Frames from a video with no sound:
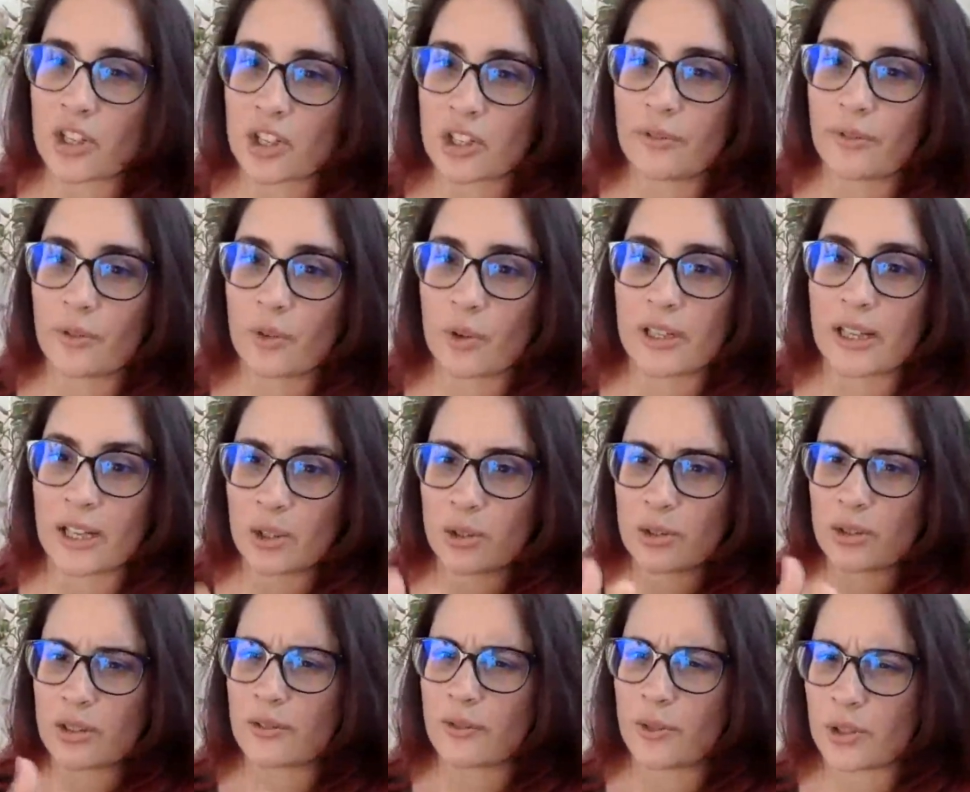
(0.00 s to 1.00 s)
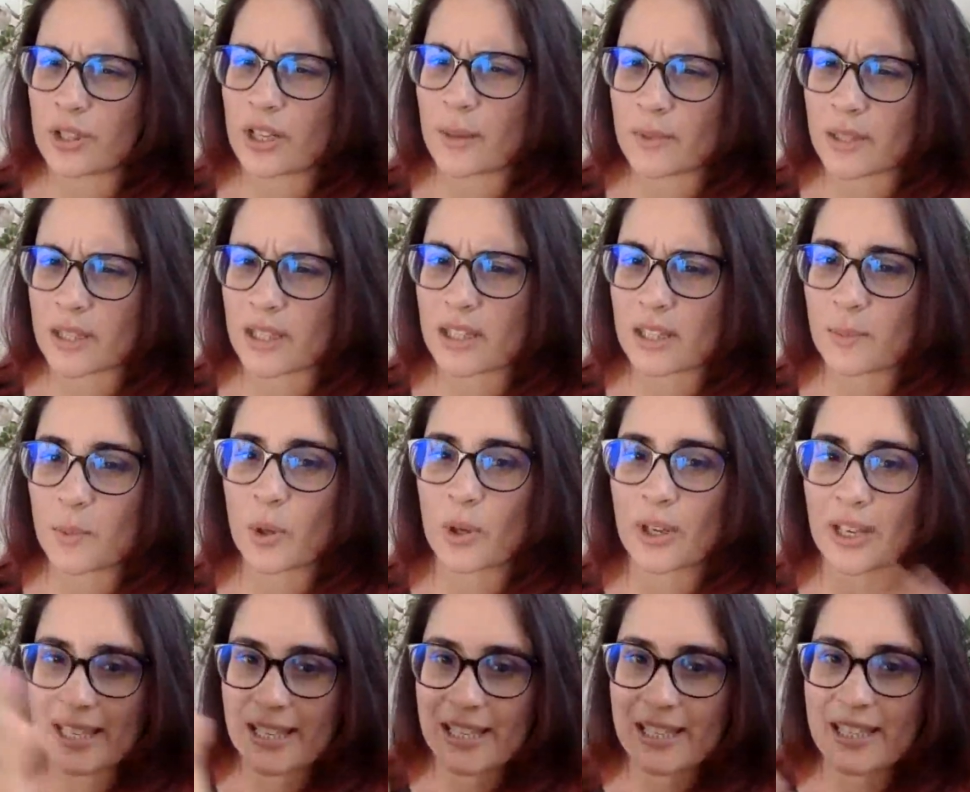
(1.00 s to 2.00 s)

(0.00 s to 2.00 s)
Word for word: function for it, I use it a few times in this book,